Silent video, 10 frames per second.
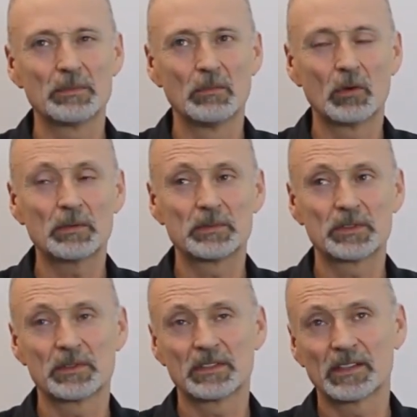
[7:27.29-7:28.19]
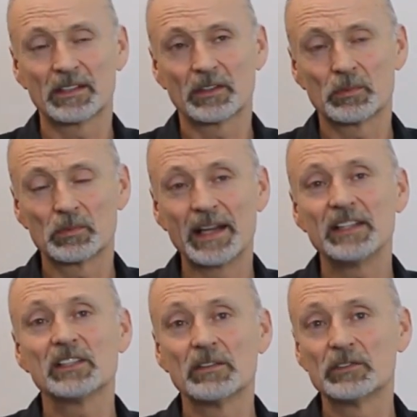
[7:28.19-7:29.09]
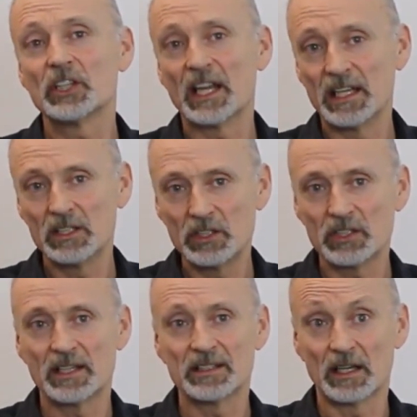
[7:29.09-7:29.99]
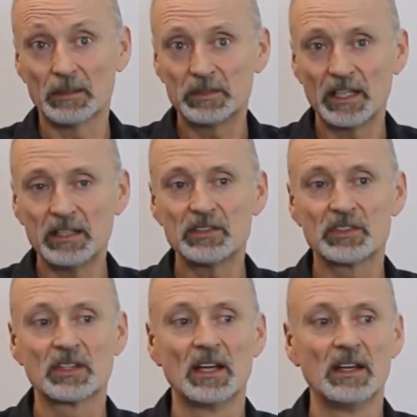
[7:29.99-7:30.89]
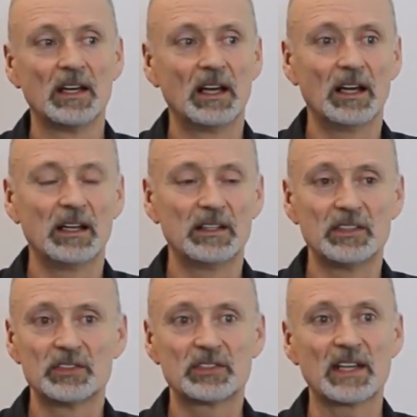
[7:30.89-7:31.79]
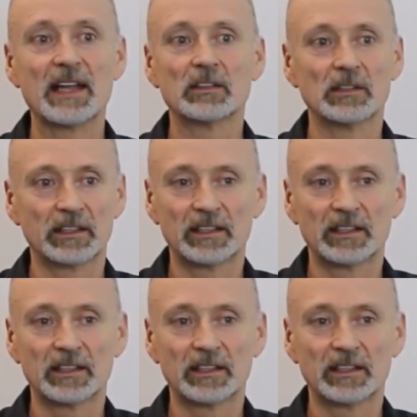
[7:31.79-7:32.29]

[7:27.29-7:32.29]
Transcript: more specifically, the rate of change and updates uh, is staggering.